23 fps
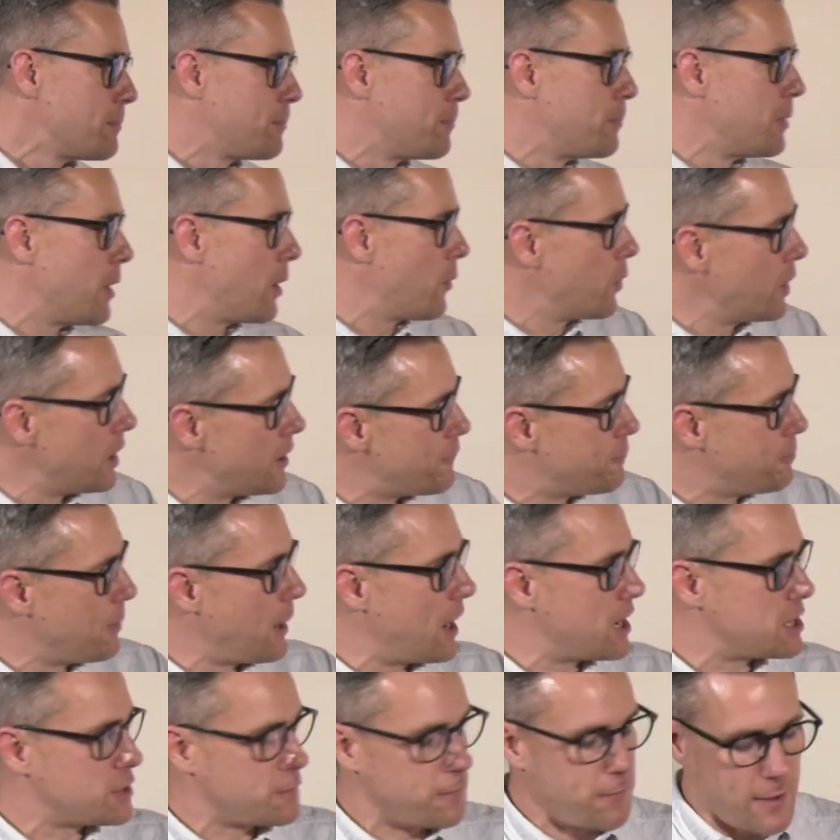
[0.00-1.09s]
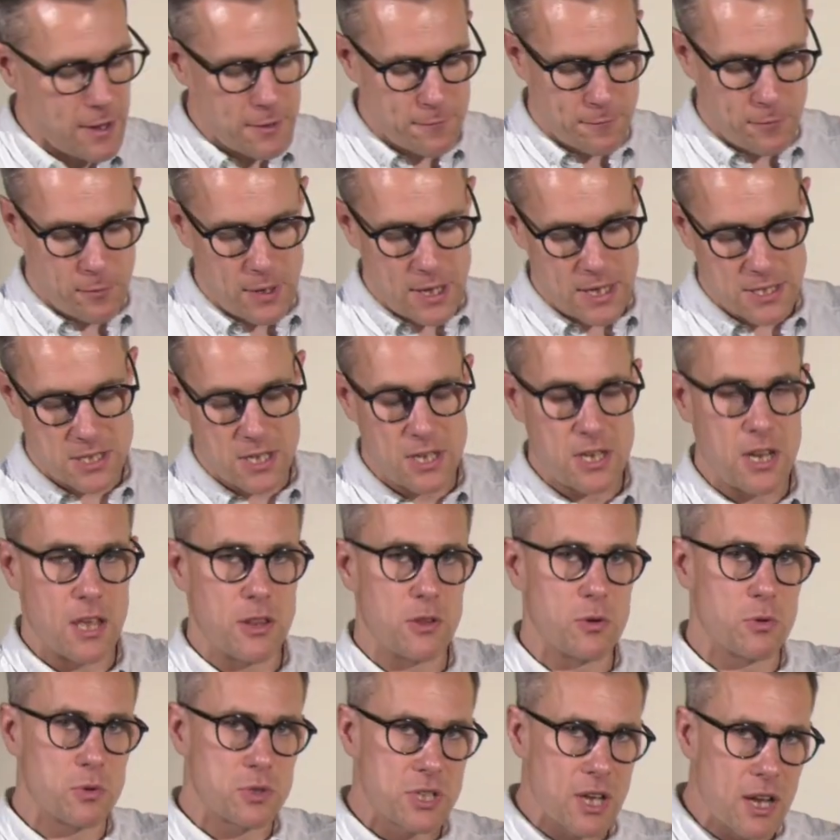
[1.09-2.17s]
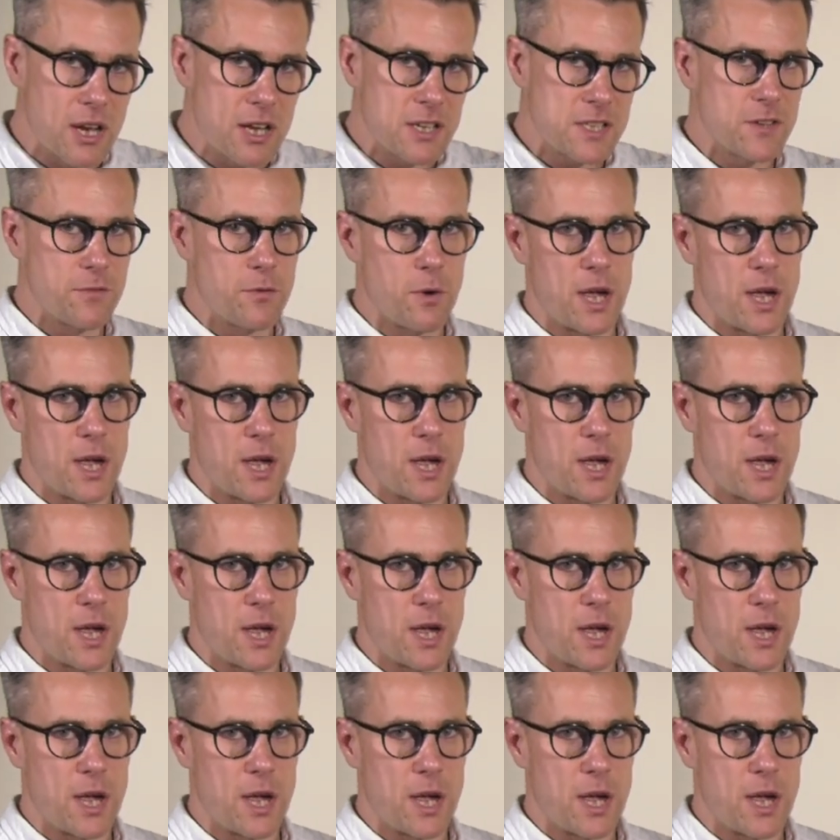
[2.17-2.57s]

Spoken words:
we'll live by his faithfulness, and yet the alternative